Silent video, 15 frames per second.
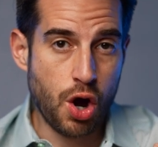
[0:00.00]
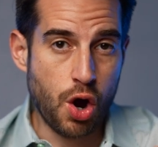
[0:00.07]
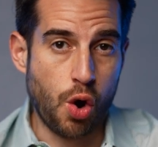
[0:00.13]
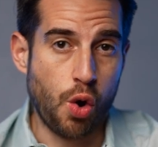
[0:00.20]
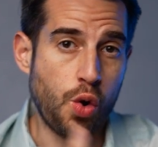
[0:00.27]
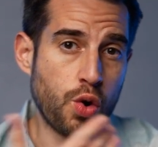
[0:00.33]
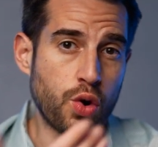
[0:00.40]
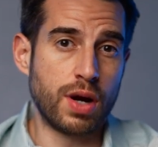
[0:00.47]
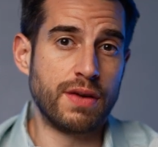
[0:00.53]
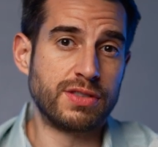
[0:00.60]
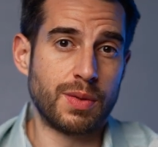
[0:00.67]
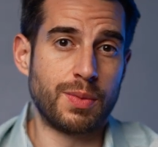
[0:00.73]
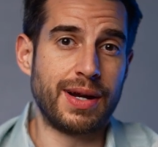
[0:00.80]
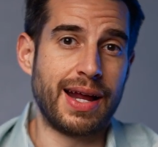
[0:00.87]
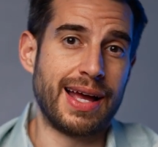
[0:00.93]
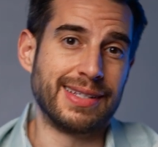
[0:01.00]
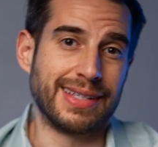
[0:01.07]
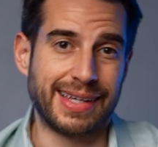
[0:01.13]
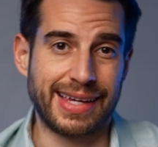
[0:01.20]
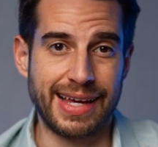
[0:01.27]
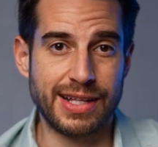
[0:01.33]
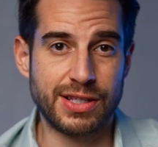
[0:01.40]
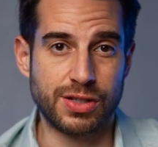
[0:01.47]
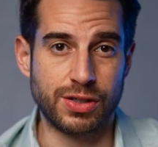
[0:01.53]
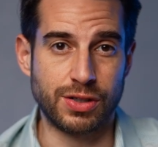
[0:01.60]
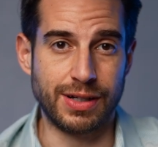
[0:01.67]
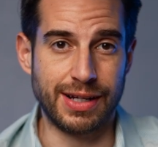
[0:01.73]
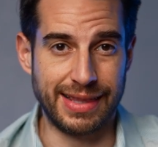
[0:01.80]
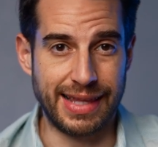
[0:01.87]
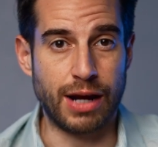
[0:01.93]
or if someone has a cancer
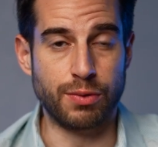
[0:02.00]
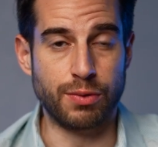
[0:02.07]
in that